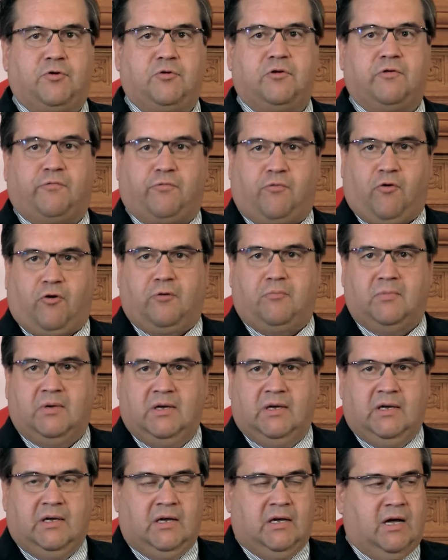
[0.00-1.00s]
uniform
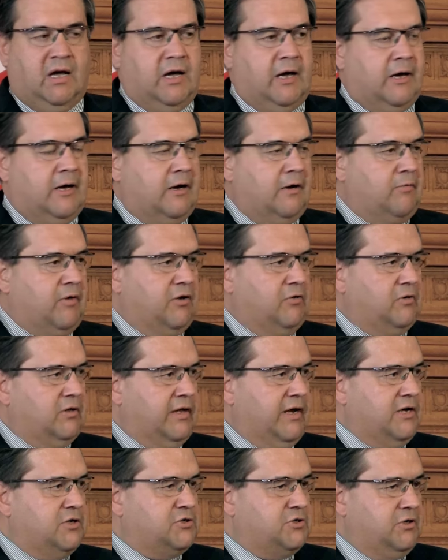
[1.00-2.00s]

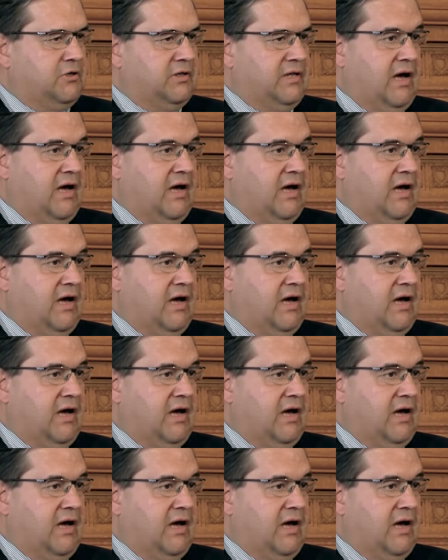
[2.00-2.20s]
regulation.